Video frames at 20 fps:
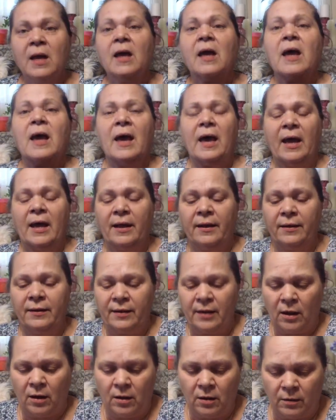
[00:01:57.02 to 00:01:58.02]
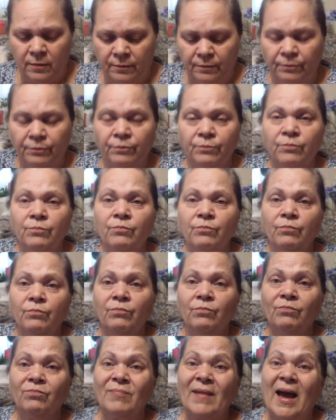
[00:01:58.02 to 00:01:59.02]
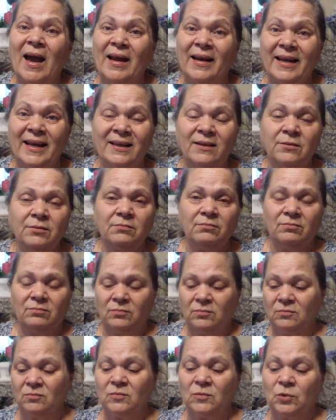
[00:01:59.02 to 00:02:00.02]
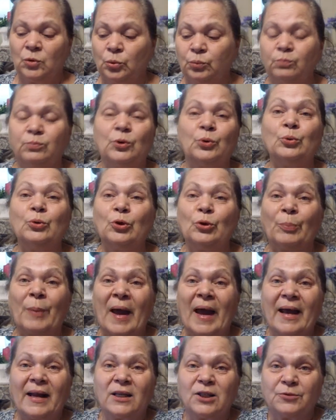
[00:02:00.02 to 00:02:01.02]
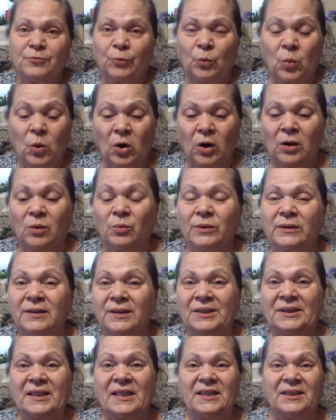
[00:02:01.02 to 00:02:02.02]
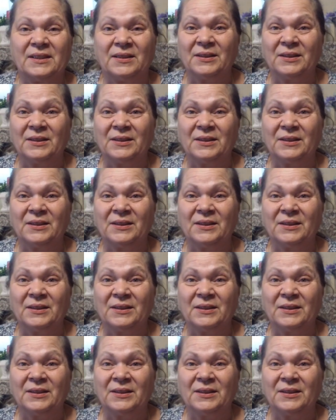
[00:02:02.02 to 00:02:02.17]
And, I need cooler pants for work with the season.